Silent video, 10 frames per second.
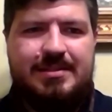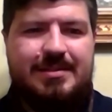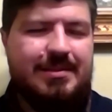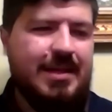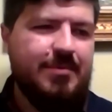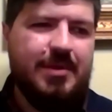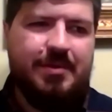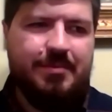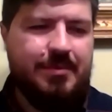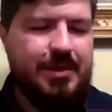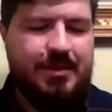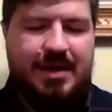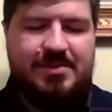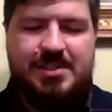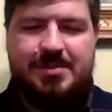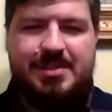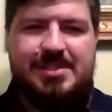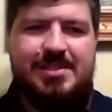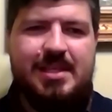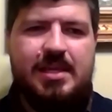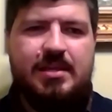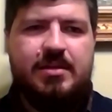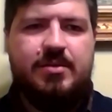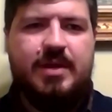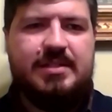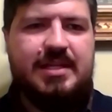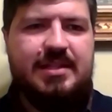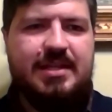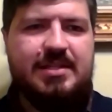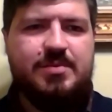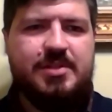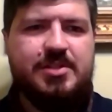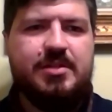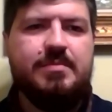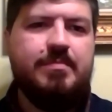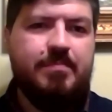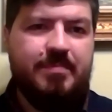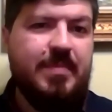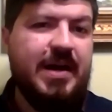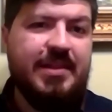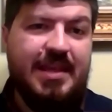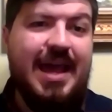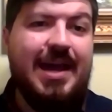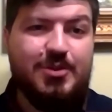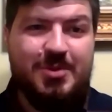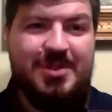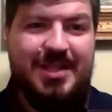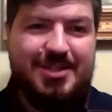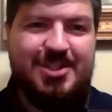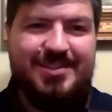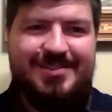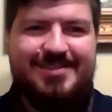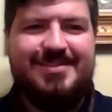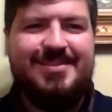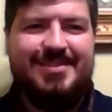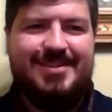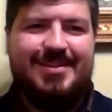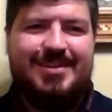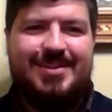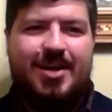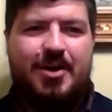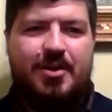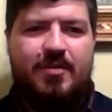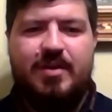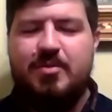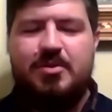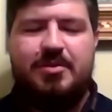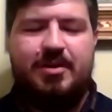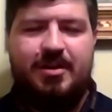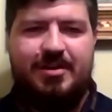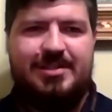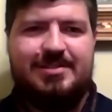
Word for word: then we, you know, obviously released the correct deadlines, which are by the actual election on November 3rd.